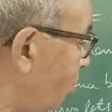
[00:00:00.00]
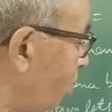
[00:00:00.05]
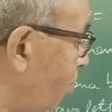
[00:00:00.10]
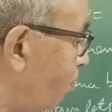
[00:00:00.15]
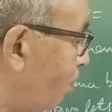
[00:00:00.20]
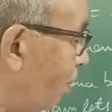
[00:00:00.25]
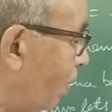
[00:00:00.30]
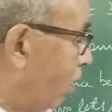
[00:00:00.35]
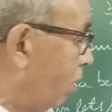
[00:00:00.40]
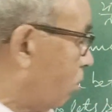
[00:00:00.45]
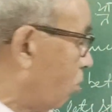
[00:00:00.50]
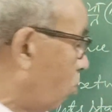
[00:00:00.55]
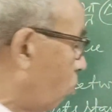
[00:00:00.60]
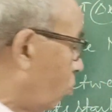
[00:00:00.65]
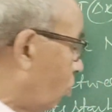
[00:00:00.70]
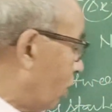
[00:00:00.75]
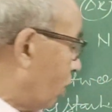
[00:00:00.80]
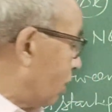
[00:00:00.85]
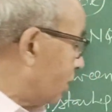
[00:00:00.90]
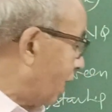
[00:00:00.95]
midpoint of
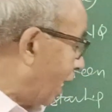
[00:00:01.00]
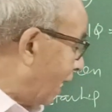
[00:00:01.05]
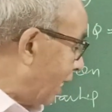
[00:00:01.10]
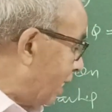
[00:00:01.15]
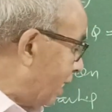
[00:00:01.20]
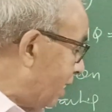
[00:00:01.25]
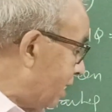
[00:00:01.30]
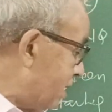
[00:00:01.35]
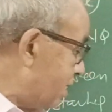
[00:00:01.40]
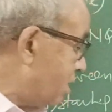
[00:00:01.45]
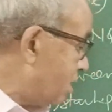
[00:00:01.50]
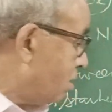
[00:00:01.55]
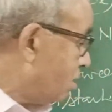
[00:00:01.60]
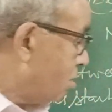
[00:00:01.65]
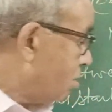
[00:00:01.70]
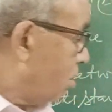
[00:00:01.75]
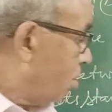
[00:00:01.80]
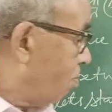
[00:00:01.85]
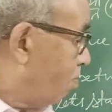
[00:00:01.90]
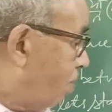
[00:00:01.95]
one side
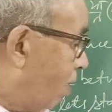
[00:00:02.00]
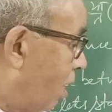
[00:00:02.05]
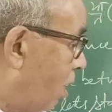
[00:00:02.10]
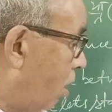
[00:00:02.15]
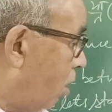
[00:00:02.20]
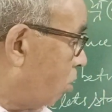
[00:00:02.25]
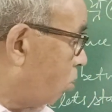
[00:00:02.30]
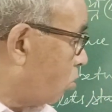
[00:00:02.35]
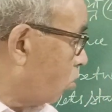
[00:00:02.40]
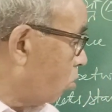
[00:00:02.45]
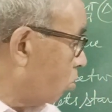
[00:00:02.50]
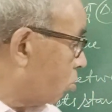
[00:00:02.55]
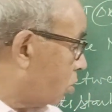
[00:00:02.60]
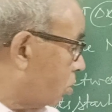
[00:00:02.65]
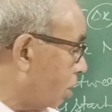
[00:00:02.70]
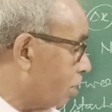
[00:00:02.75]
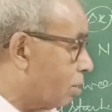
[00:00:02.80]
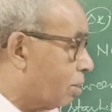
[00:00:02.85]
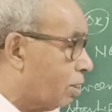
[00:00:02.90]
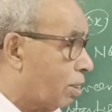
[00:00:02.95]
parallel to
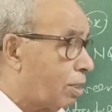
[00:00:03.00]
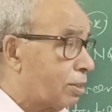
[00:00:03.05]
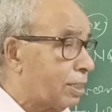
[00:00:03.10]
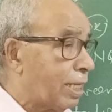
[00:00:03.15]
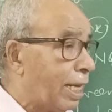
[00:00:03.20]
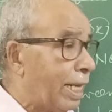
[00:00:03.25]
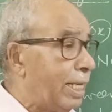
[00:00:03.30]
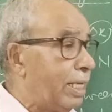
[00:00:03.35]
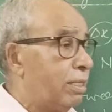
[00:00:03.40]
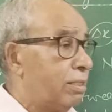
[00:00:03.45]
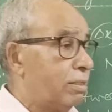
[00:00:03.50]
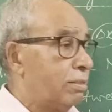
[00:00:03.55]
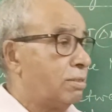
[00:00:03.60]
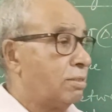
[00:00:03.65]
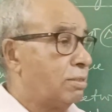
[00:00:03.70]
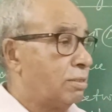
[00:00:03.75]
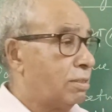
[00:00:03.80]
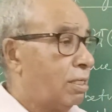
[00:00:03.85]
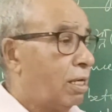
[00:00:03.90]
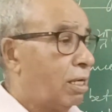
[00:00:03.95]
the third
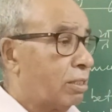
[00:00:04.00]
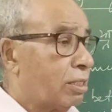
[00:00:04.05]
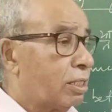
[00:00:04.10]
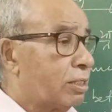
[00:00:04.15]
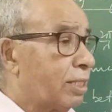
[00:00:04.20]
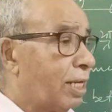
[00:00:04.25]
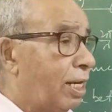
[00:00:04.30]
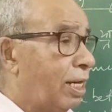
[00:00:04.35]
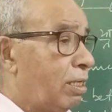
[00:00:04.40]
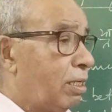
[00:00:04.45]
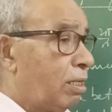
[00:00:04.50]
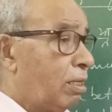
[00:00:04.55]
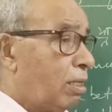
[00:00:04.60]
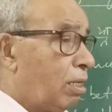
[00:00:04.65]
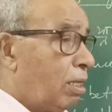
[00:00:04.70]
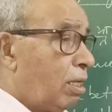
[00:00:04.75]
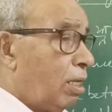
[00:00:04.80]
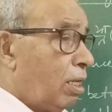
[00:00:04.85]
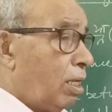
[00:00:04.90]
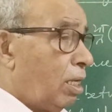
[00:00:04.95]
side, other
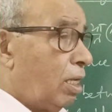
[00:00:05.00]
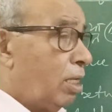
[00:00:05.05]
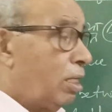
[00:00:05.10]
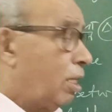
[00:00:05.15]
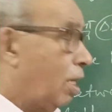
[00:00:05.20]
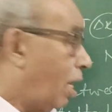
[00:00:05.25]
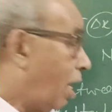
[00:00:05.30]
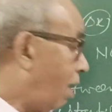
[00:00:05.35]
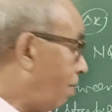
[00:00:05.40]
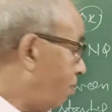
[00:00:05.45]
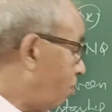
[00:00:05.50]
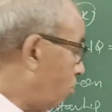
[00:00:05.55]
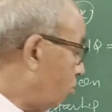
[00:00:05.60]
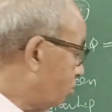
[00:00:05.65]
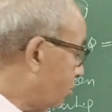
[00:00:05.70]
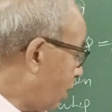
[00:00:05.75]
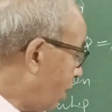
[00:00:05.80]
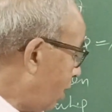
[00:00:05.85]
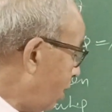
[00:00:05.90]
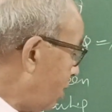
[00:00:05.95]
side is half
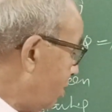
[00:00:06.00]
of the